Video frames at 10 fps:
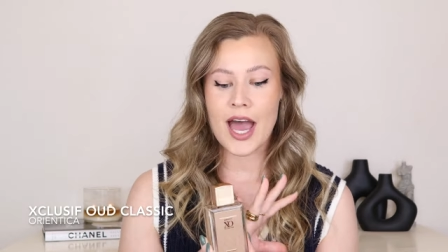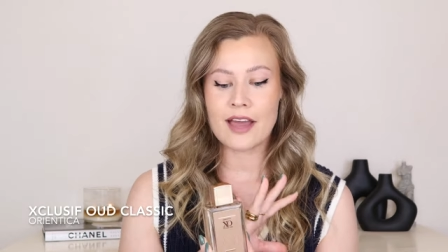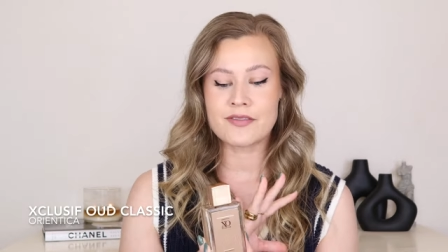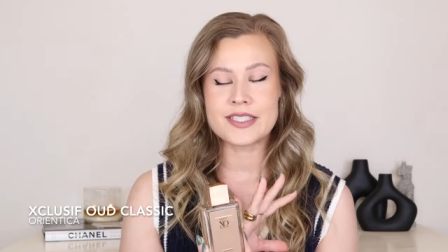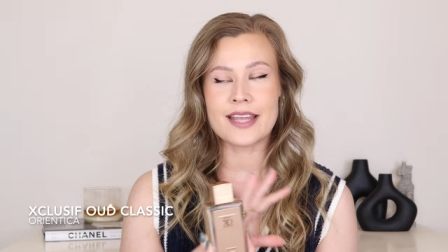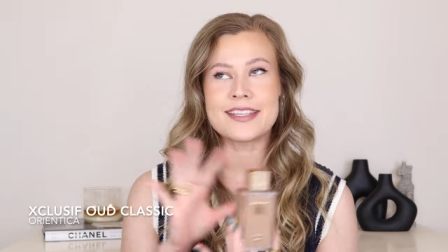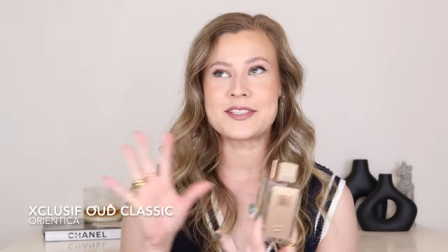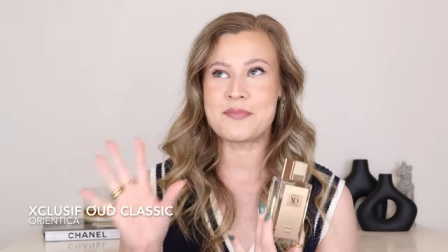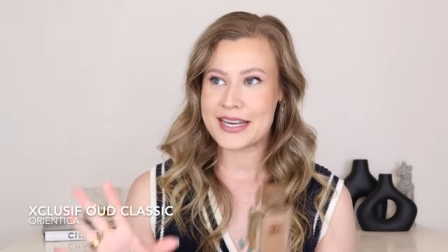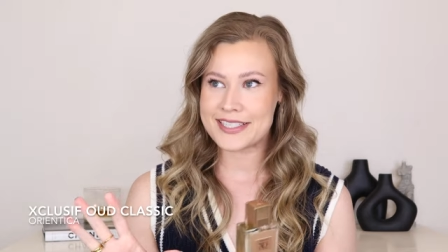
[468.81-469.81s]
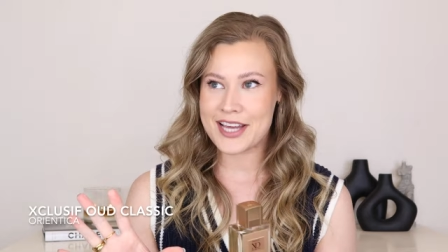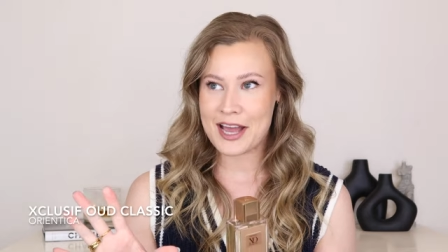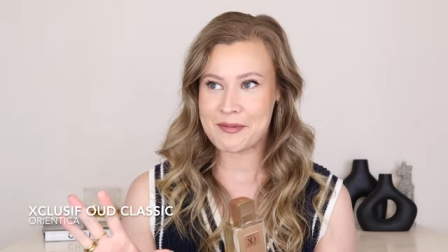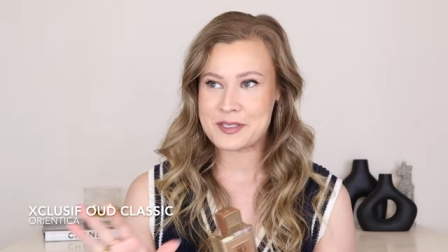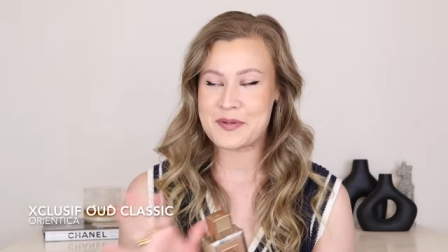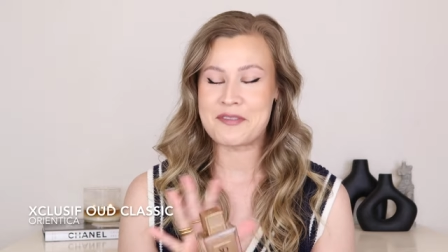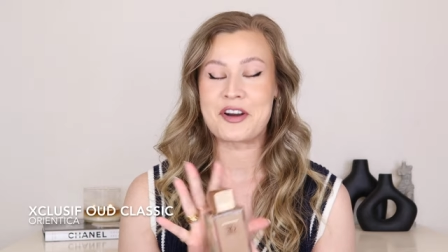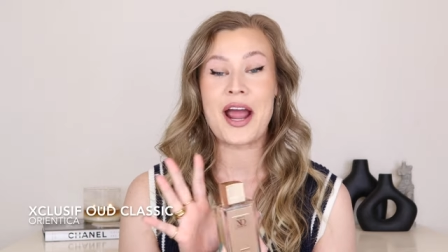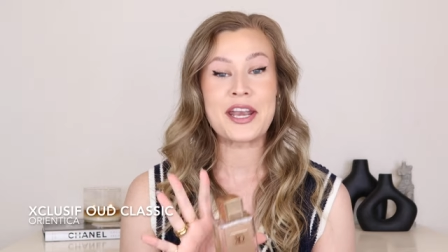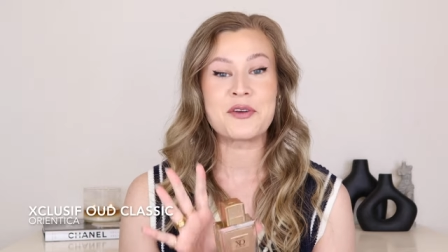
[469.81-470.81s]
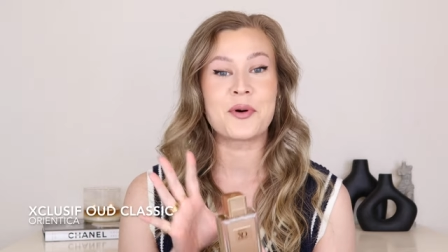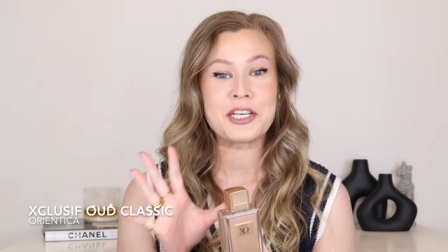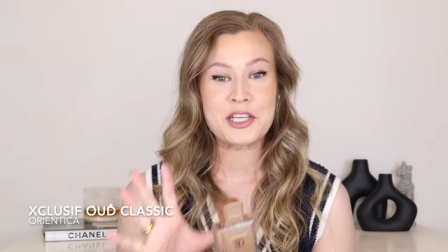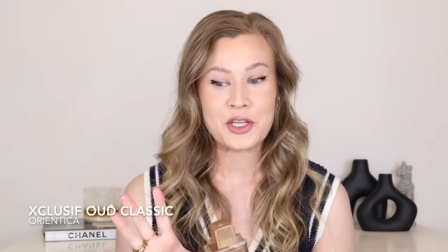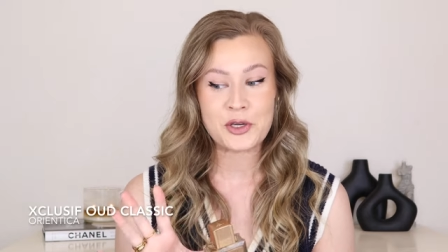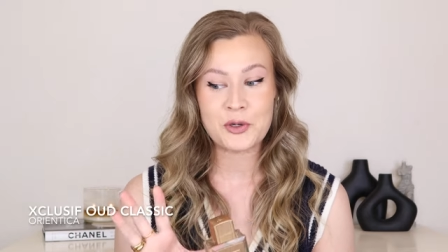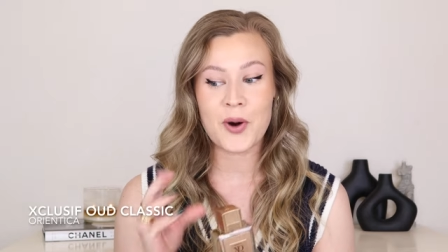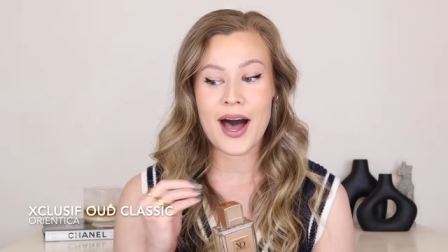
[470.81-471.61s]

I've said this many times, but for anyone new,